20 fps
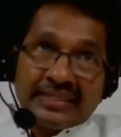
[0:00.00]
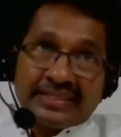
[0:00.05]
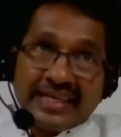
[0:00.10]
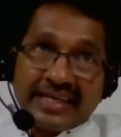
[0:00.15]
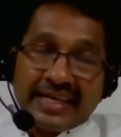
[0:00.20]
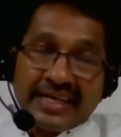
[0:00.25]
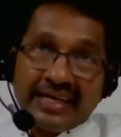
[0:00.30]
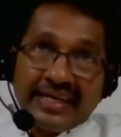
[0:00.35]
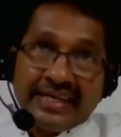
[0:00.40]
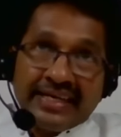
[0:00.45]

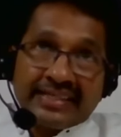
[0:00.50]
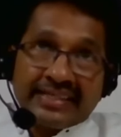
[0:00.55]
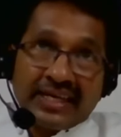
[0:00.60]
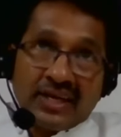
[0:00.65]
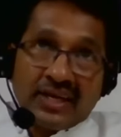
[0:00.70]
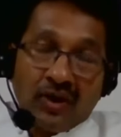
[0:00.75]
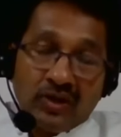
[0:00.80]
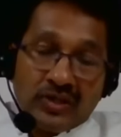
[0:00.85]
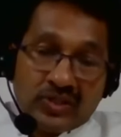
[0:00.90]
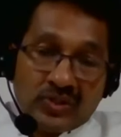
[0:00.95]
Secondly, it
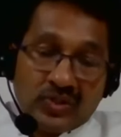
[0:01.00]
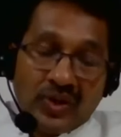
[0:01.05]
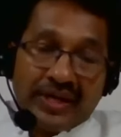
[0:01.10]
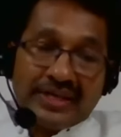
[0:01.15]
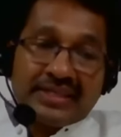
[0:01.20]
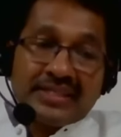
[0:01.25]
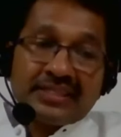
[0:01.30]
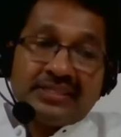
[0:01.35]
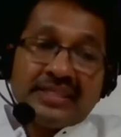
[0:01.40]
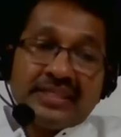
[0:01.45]
can also
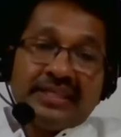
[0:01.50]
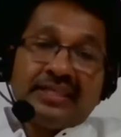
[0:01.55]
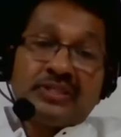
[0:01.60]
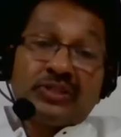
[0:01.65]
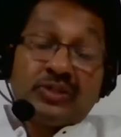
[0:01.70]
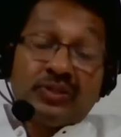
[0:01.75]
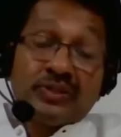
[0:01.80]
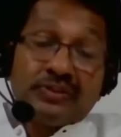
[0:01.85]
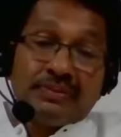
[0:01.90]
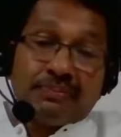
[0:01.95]
address the
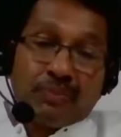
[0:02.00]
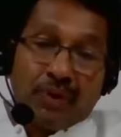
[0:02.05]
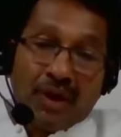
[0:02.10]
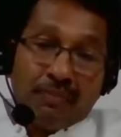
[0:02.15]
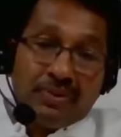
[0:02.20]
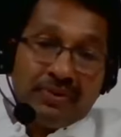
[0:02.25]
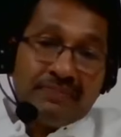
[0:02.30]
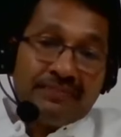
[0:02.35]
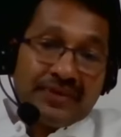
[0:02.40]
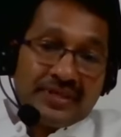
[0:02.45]
issue, the
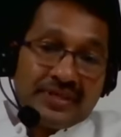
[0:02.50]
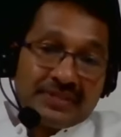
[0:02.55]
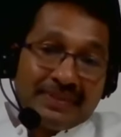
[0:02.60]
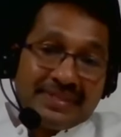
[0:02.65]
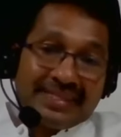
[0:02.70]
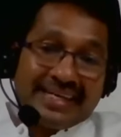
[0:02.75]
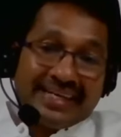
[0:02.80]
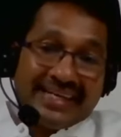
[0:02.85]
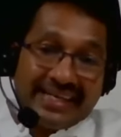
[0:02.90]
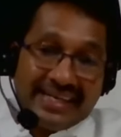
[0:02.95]
problem faced
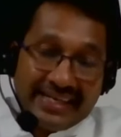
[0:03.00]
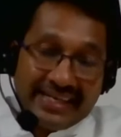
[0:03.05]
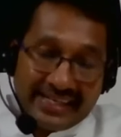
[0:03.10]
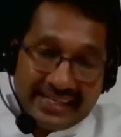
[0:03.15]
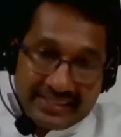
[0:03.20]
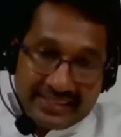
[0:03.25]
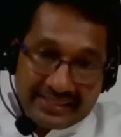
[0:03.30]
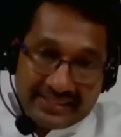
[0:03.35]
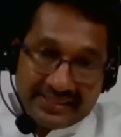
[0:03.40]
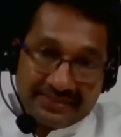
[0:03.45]
by the
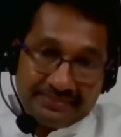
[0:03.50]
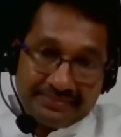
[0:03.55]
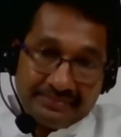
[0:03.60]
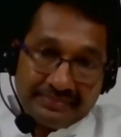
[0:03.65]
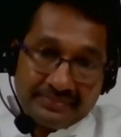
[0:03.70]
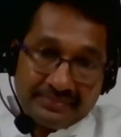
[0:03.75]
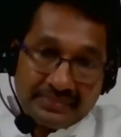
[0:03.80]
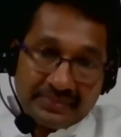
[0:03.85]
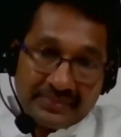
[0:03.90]
litigants.